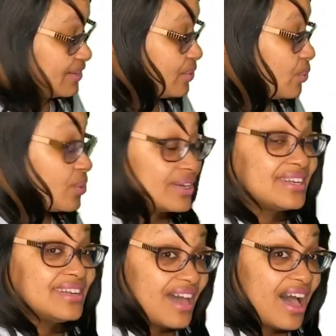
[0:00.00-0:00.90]
or
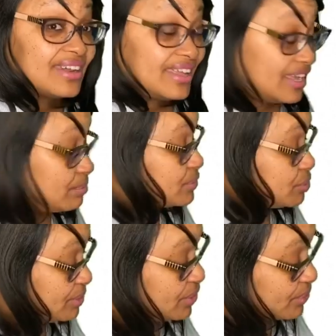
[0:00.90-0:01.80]
not able to
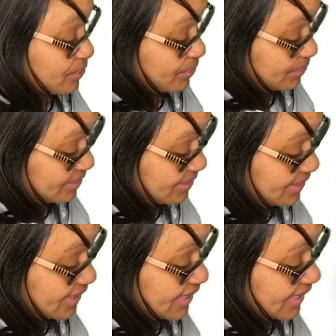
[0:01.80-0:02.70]
be heard.
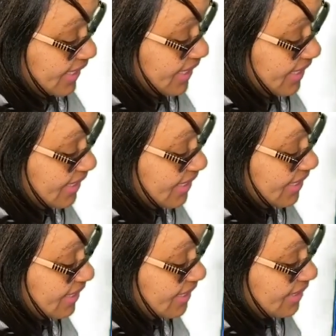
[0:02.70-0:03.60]
In,
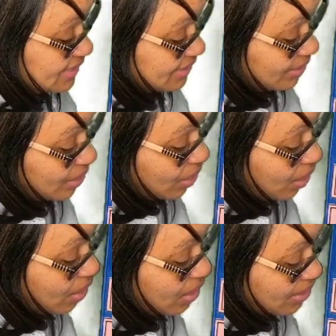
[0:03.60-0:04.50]

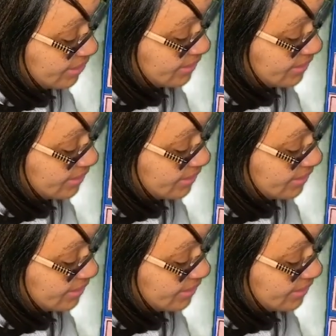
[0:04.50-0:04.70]
odd,